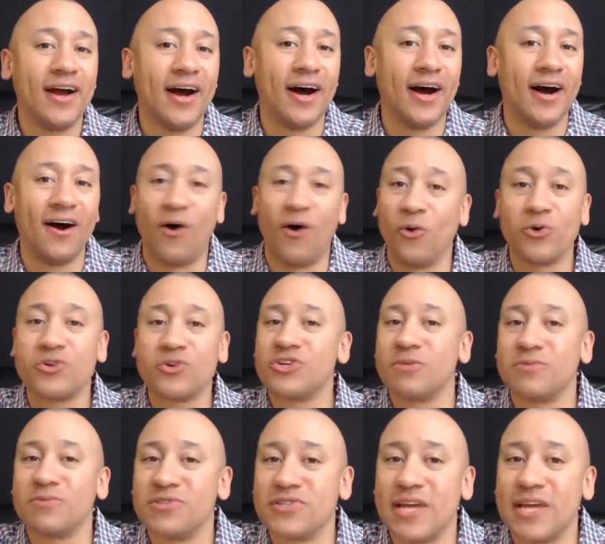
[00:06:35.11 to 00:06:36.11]

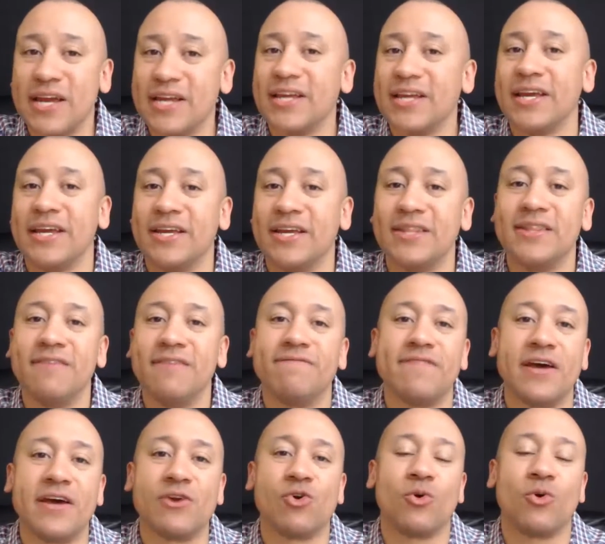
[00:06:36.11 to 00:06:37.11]
ownership stake in the
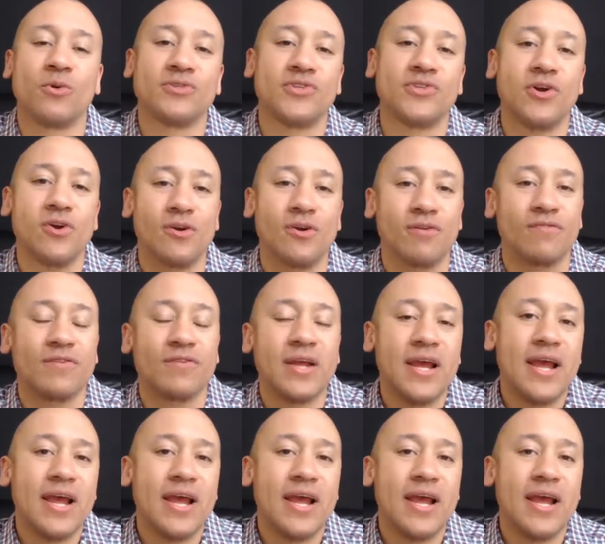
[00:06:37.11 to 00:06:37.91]
Federal Reserve.